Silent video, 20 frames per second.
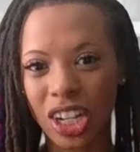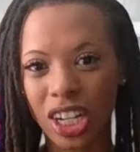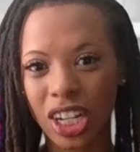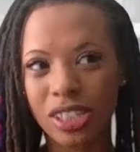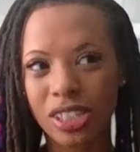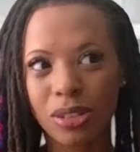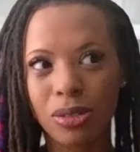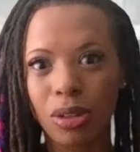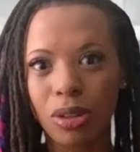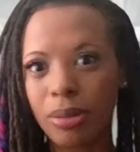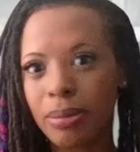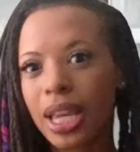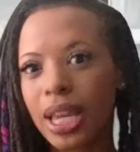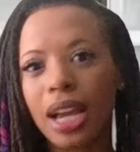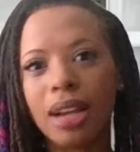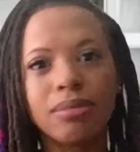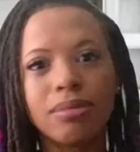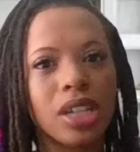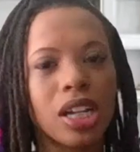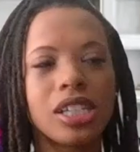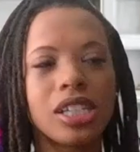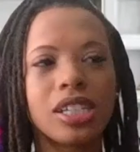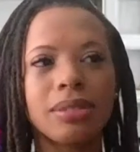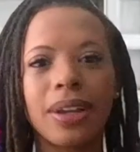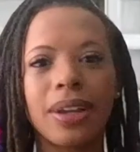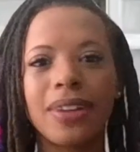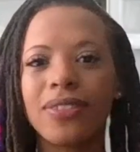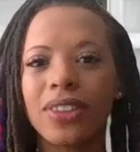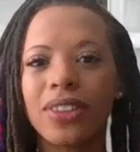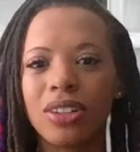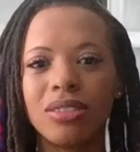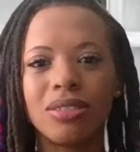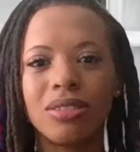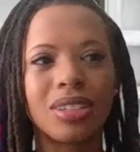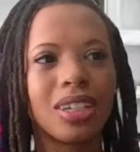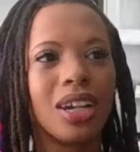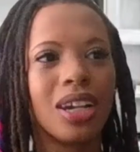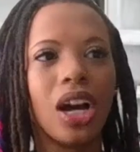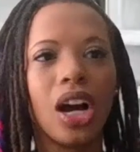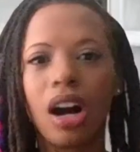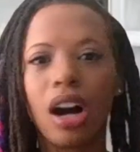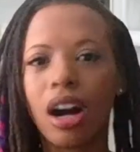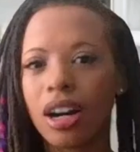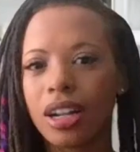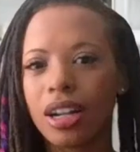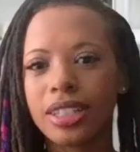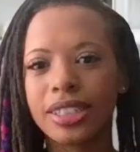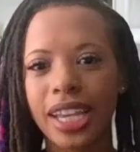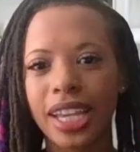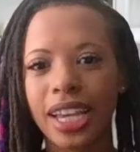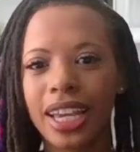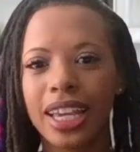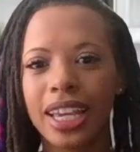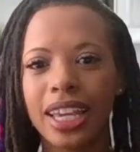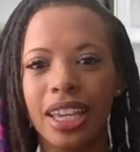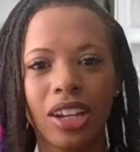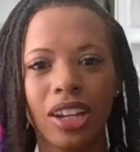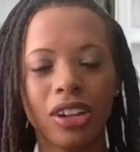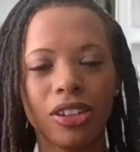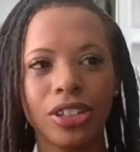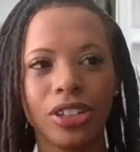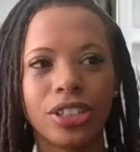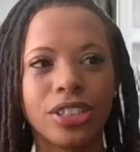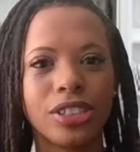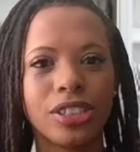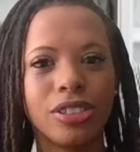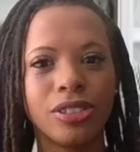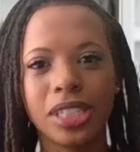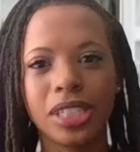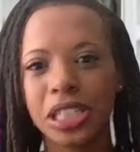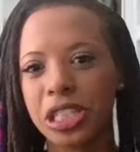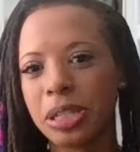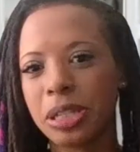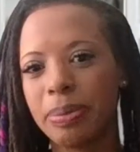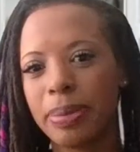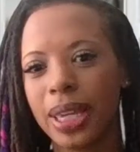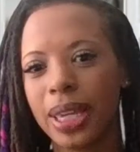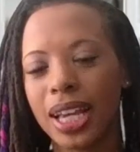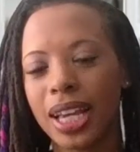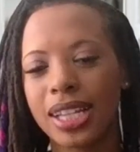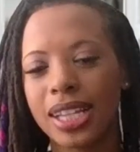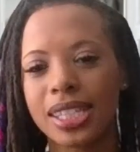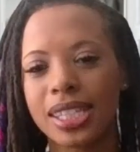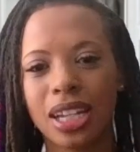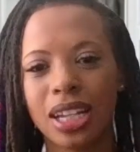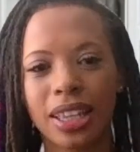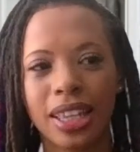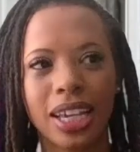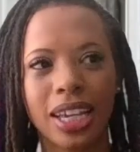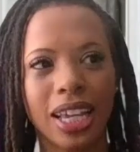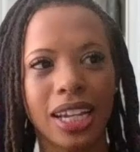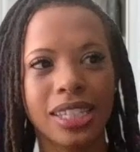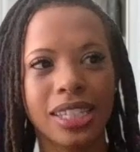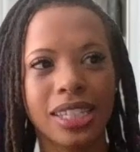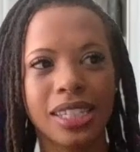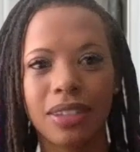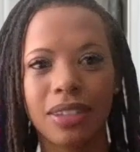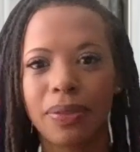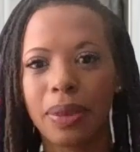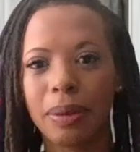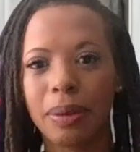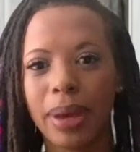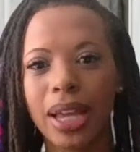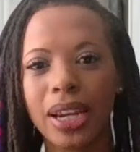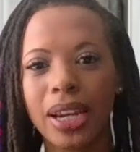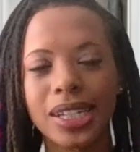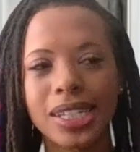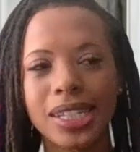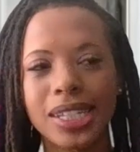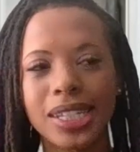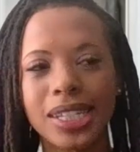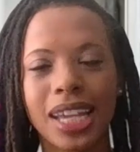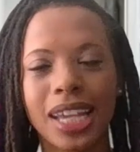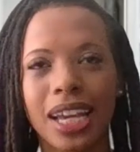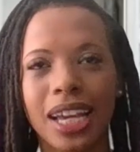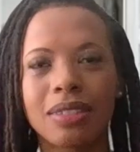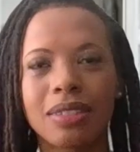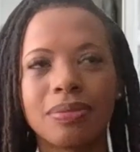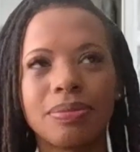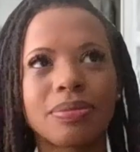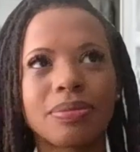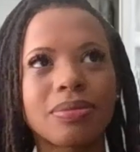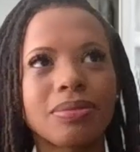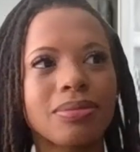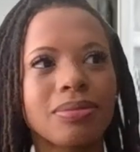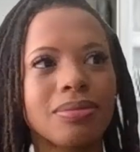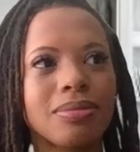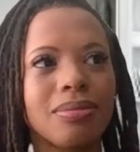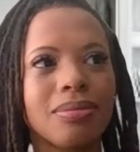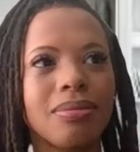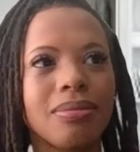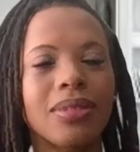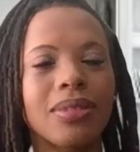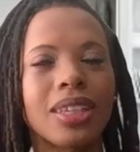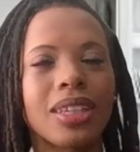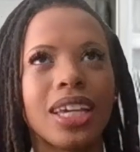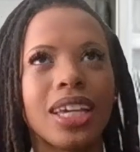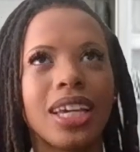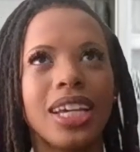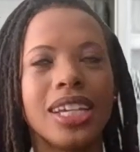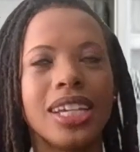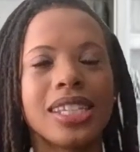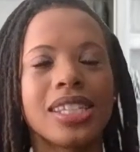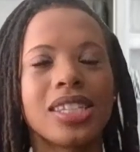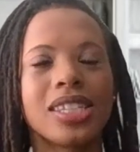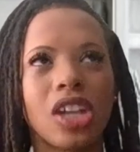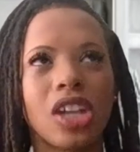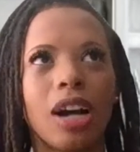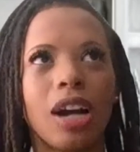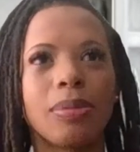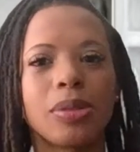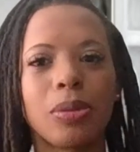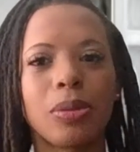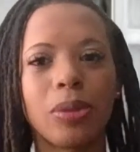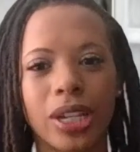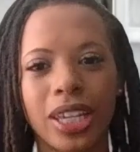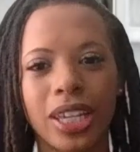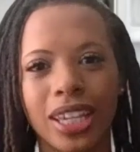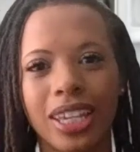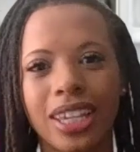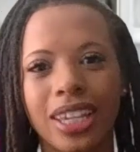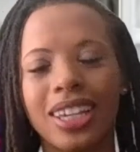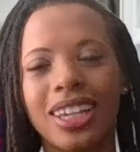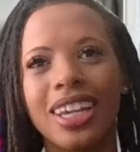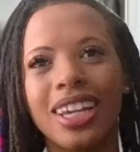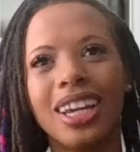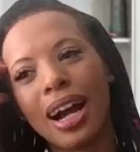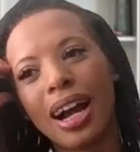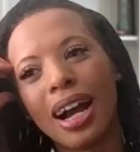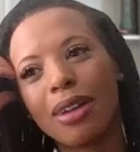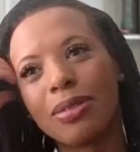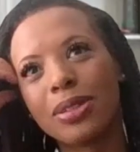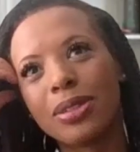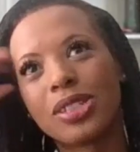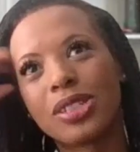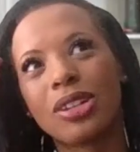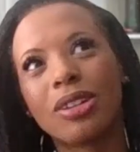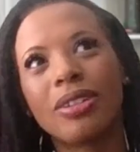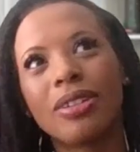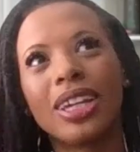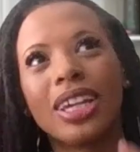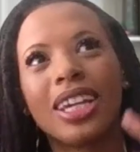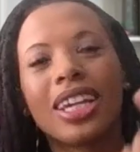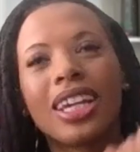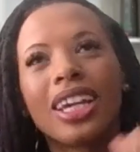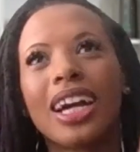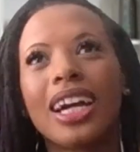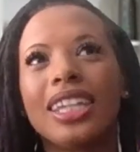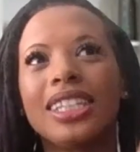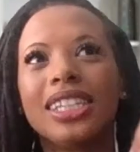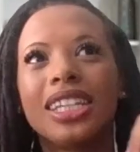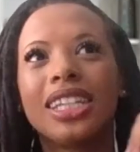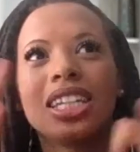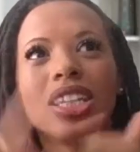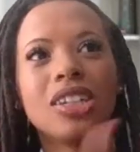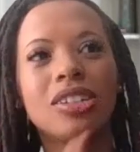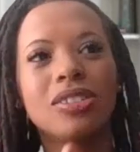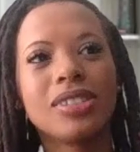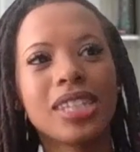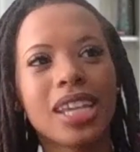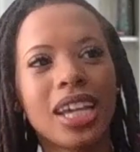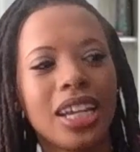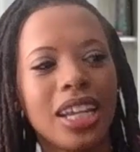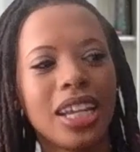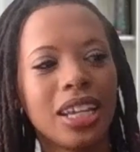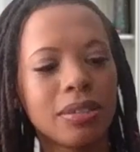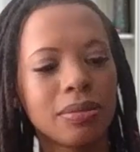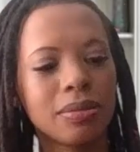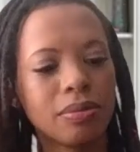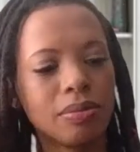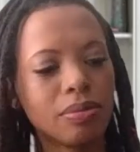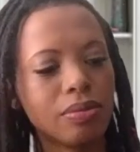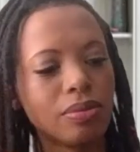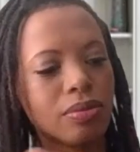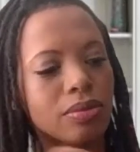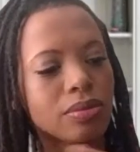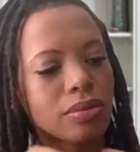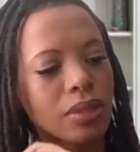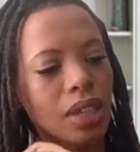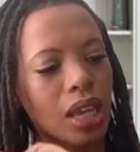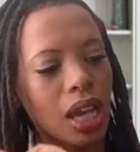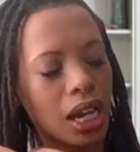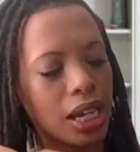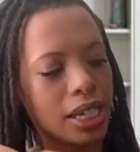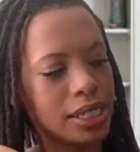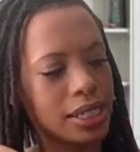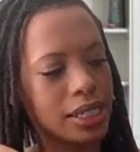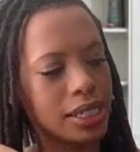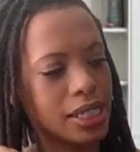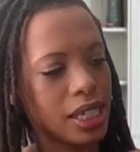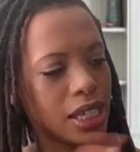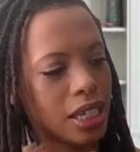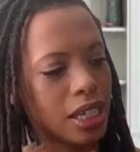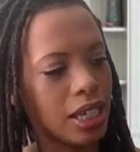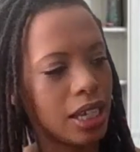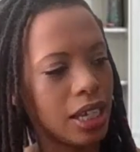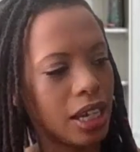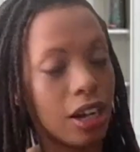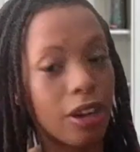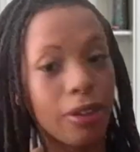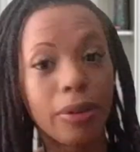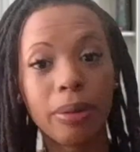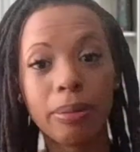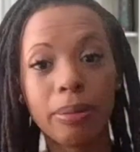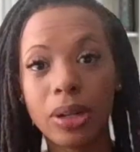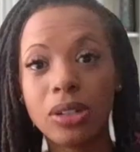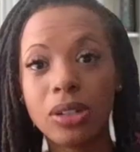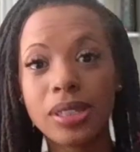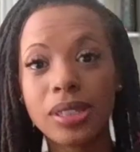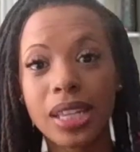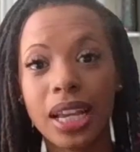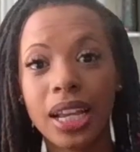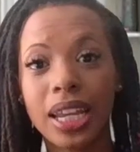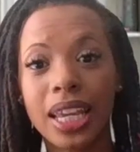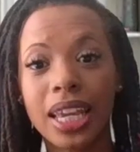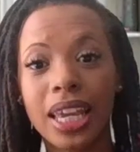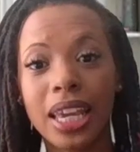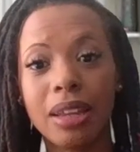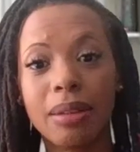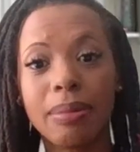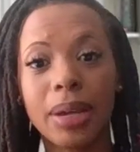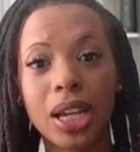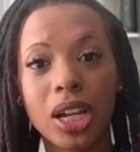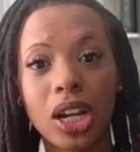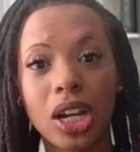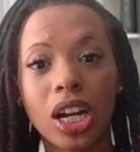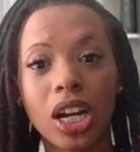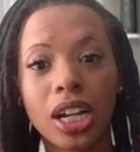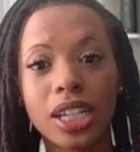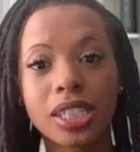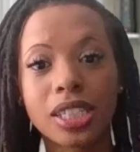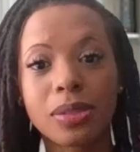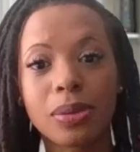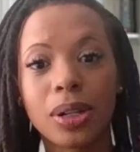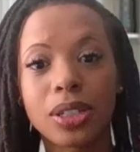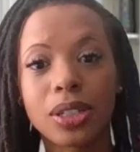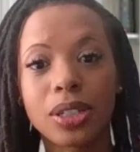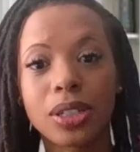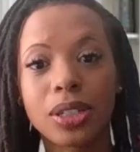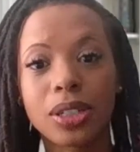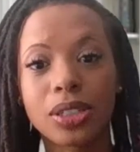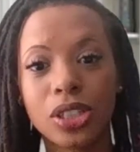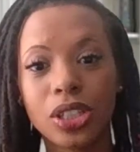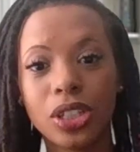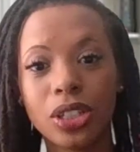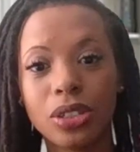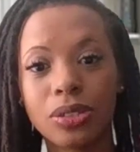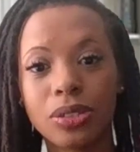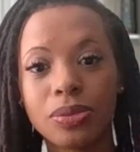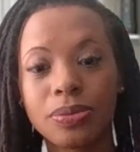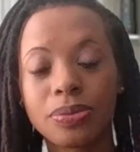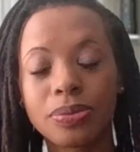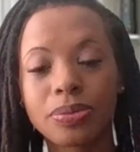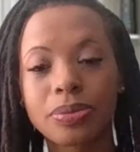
car. So normally I'm charging my phone all day, you're using GPS and all that kind of stuff. The battery's dying. It stopped working. I did a loan signing. I did a remote signing in my car as well too.